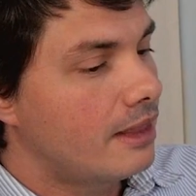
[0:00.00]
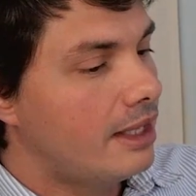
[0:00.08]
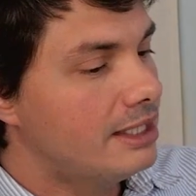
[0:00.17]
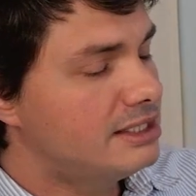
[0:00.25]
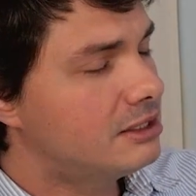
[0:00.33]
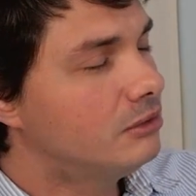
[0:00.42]

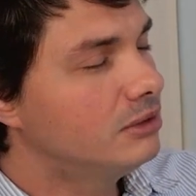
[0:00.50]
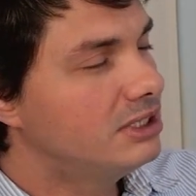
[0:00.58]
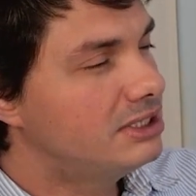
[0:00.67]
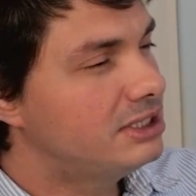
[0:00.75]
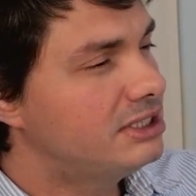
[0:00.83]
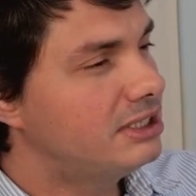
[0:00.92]

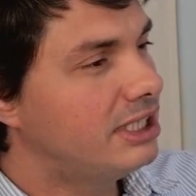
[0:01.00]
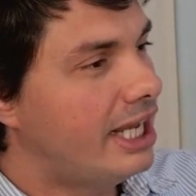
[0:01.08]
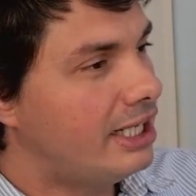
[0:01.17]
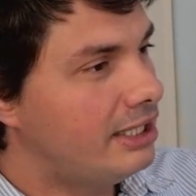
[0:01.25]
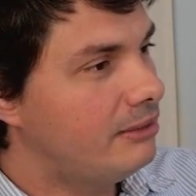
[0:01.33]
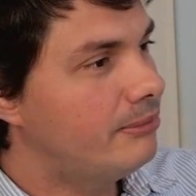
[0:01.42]
consistent
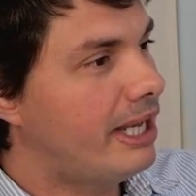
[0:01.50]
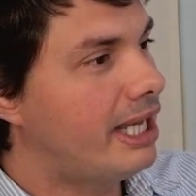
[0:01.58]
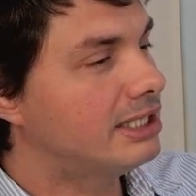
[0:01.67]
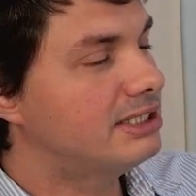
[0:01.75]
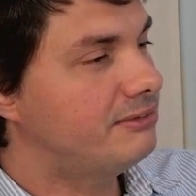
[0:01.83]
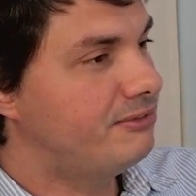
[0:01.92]
head
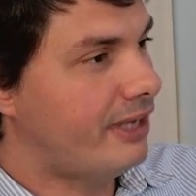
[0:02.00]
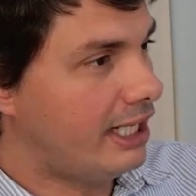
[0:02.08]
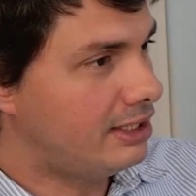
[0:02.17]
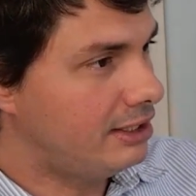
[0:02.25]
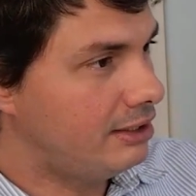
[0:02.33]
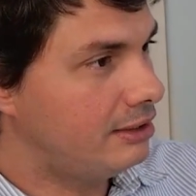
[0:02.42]
impacts
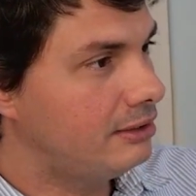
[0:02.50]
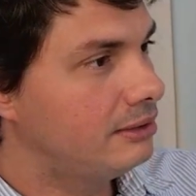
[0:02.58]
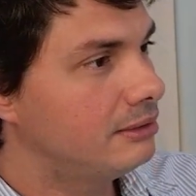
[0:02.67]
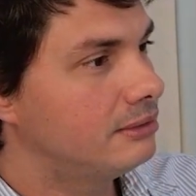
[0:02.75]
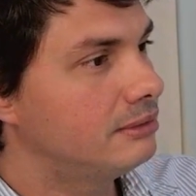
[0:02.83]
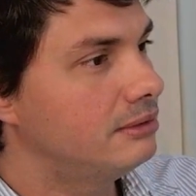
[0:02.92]
affecting
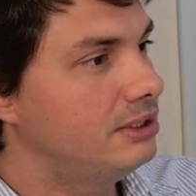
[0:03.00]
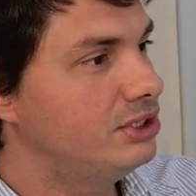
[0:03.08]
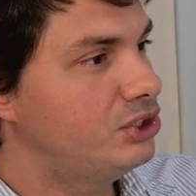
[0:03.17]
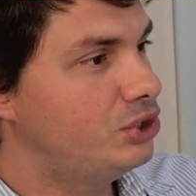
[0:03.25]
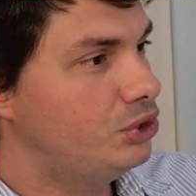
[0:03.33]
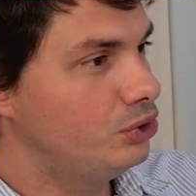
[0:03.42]
the
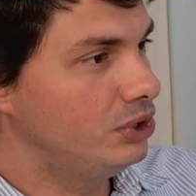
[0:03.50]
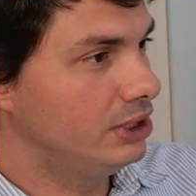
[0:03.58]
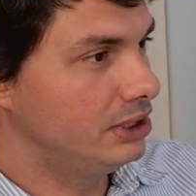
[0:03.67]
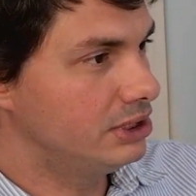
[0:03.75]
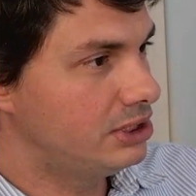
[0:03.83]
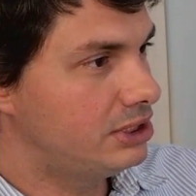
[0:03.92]

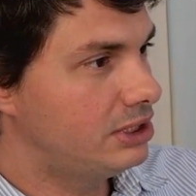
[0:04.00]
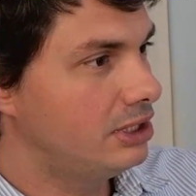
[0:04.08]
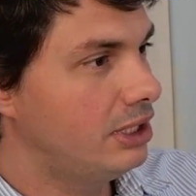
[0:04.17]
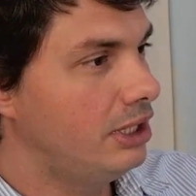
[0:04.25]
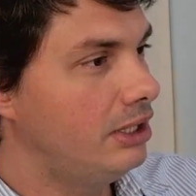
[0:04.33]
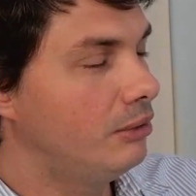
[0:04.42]
students
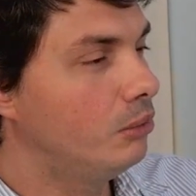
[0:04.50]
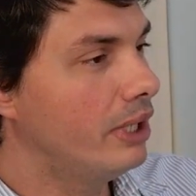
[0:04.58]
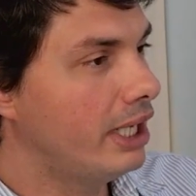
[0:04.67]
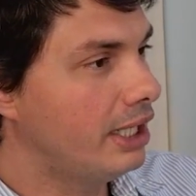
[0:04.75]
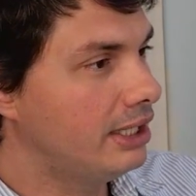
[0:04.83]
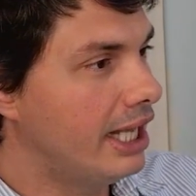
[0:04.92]
in a
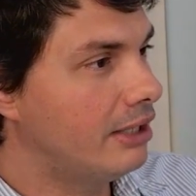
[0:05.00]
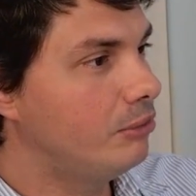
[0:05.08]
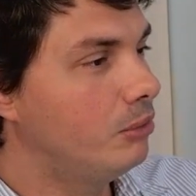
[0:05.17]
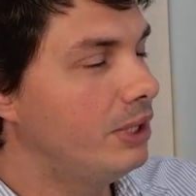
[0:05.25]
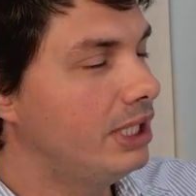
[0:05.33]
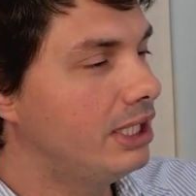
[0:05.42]
way that
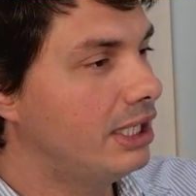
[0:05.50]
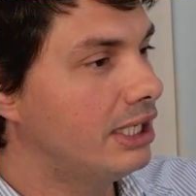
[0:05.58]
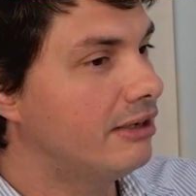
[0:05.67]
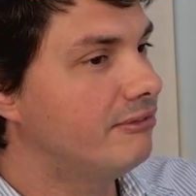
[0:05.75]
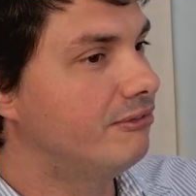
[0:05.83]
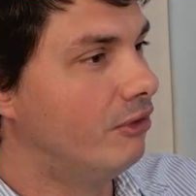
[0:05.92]
we can
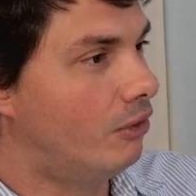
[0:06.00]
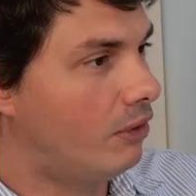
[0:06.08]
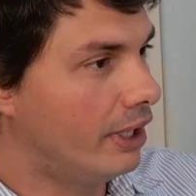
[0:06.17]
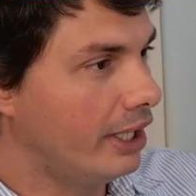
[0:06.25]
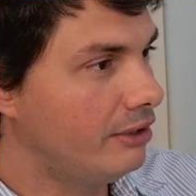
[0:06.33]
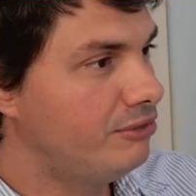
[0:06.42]

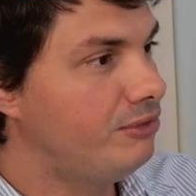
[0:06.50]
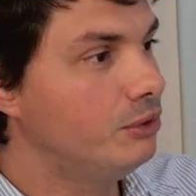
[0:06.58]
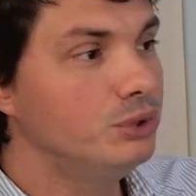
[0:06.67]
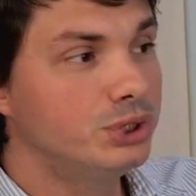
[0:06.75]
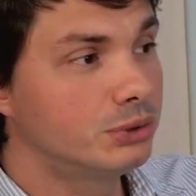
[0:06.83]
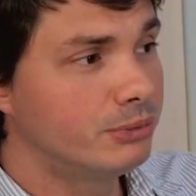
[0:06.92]
avoid
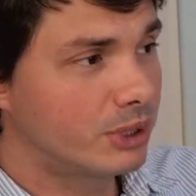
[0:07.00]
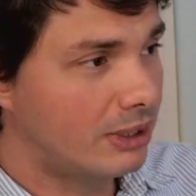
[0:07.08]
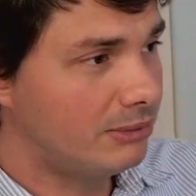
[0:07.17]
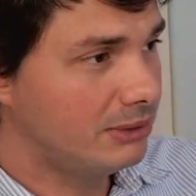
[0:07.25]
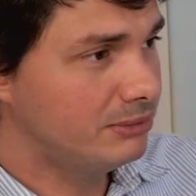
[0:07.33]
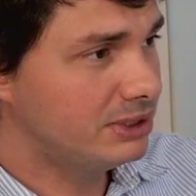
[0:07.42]
future
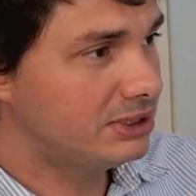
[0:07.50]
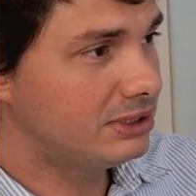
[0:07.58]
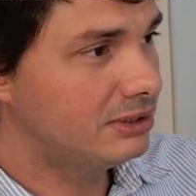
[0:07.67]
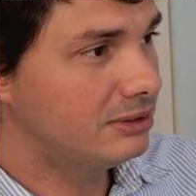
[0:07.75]
problems?